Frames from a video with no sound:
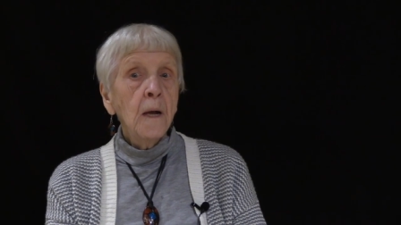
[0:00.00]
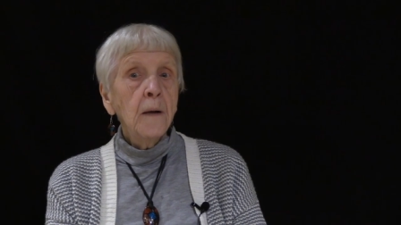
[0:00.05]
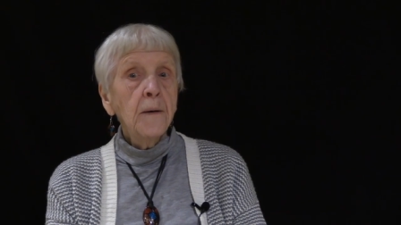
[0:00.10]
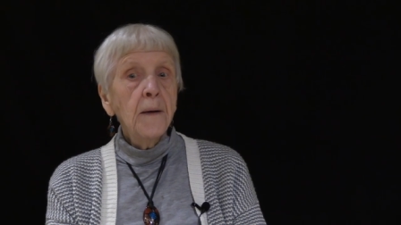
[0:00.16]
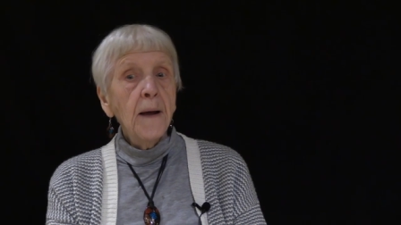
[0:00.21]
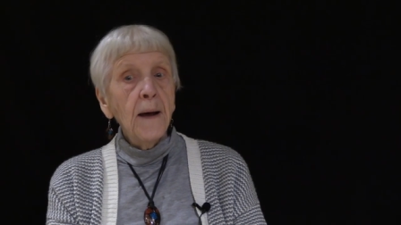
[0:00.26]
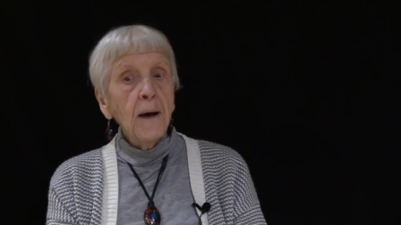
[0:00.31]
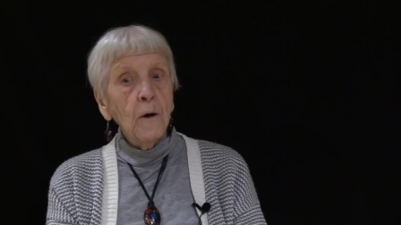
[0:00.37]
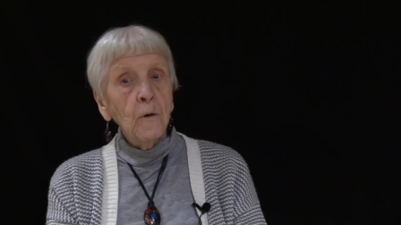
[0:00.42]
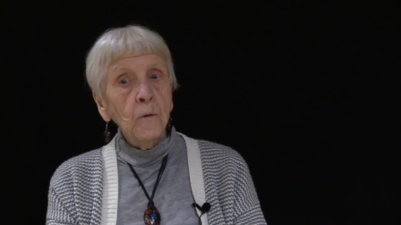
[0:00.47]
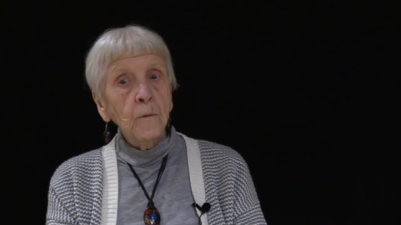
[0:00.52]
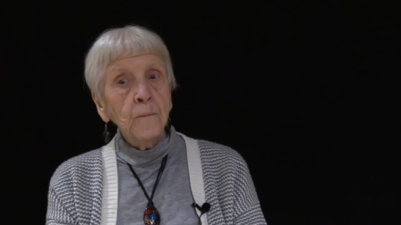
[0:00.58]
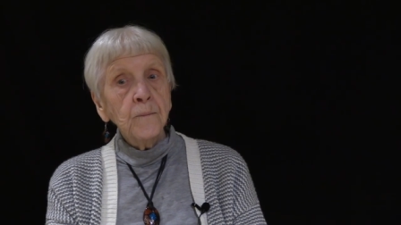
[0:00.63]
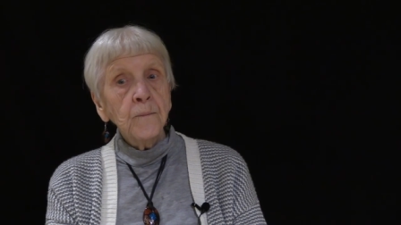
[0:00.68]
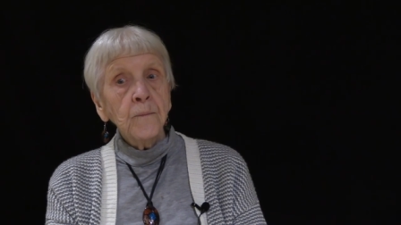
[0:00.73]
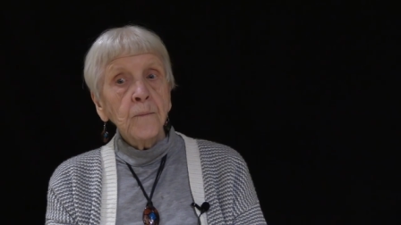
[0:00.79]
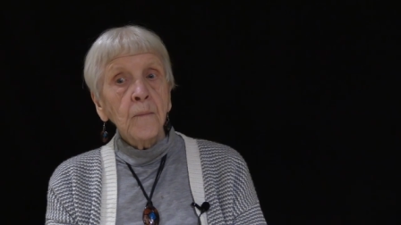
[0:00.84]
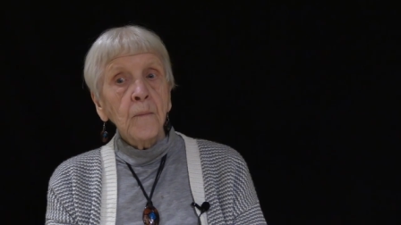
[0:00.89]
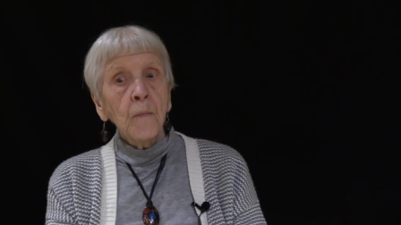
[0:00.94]
Now,
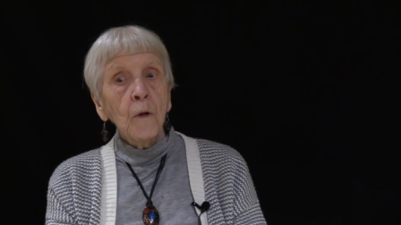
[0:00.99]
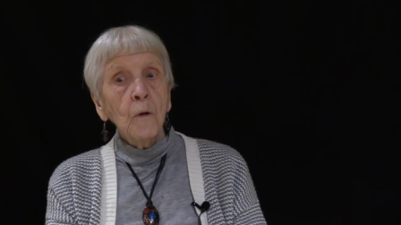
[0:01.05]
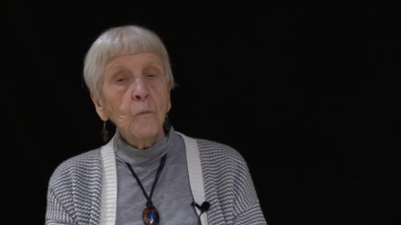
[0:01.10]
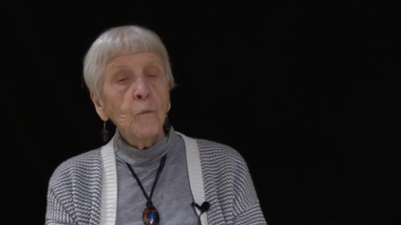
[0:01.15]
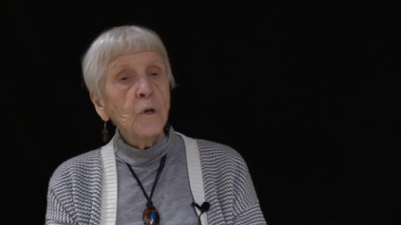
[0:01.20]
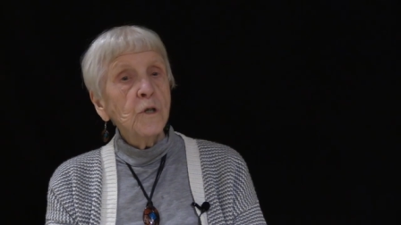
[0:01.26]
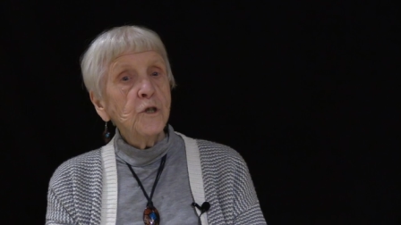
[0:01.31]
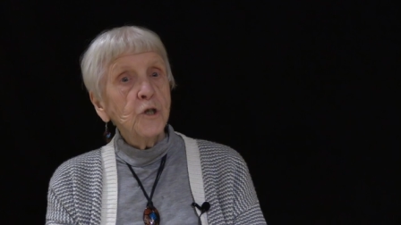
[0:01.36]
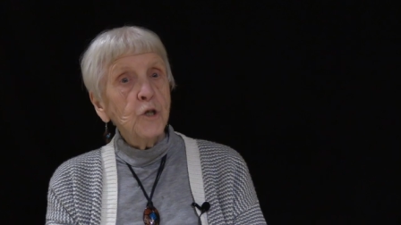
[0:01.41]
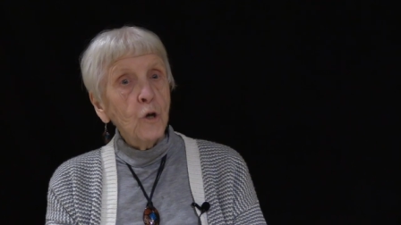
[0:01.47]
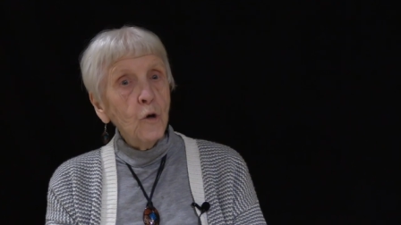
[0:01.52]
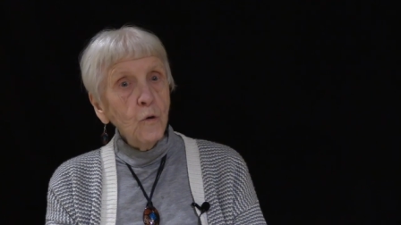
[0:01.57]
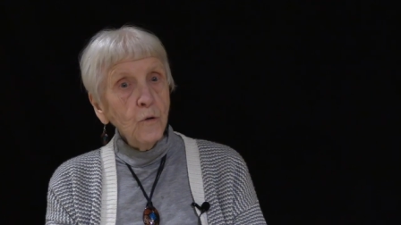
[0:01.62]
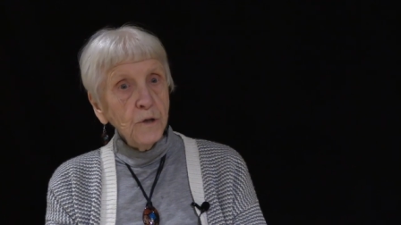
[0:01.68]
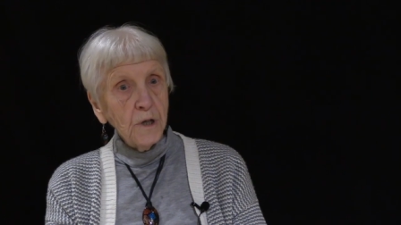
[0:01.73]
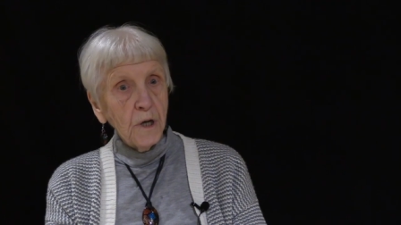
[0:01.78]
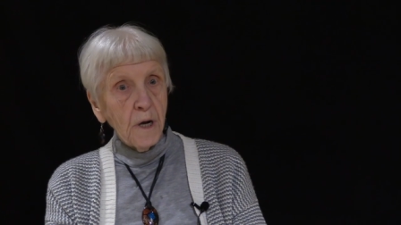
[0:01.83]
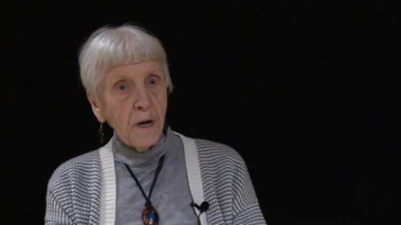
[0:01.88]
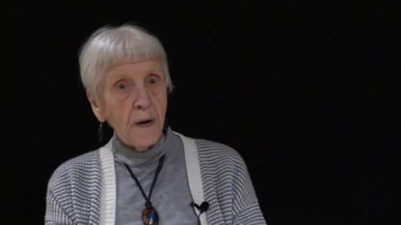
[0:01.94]
when Joe
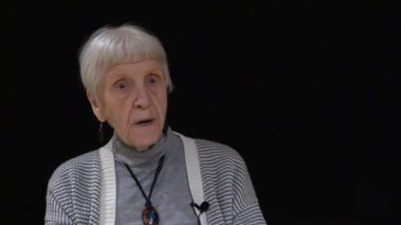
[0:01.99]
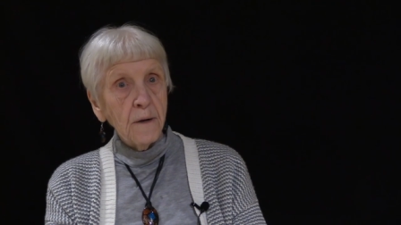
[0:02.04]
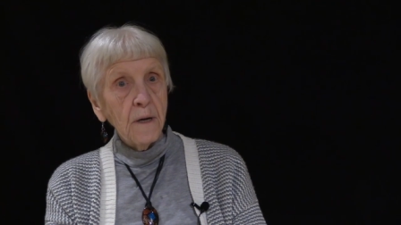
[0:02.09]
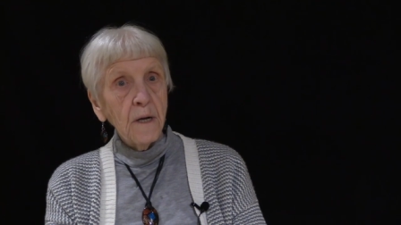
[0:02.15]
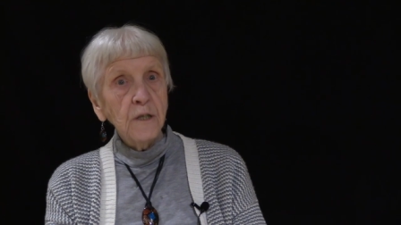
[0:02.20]
died,